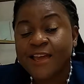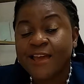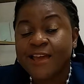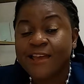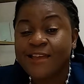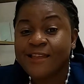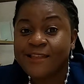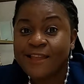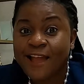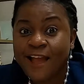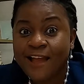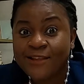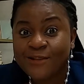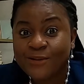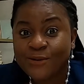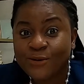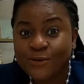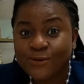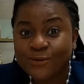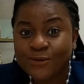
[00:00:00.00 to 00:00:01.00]
and not
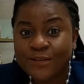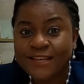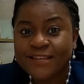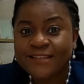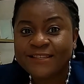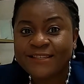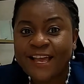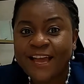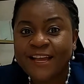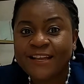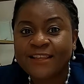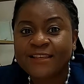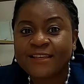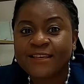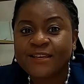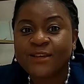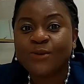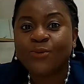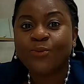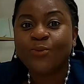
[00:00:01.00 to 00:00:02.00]
know
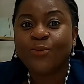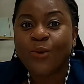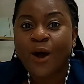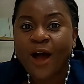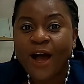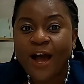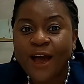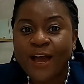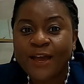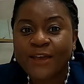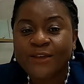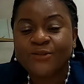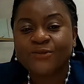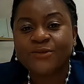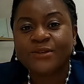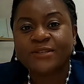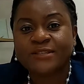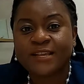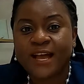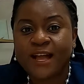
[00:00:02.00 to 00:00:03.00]
exactly why you
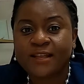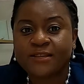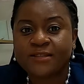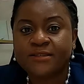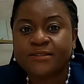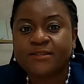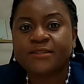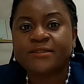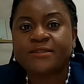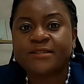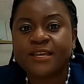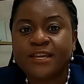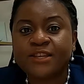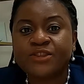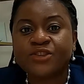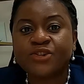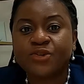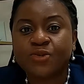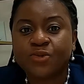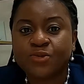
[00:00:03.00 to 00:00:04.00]
decided to take
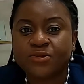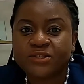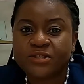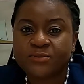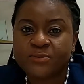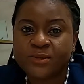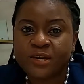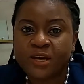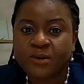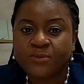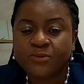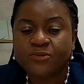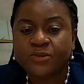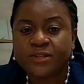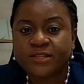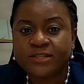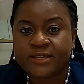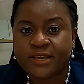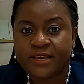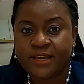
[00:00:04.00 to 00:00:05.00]
the course to become a real
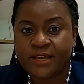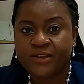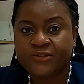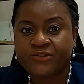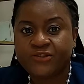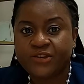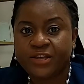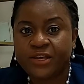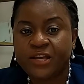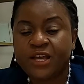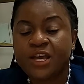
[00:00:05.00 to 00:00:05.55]
estate agent.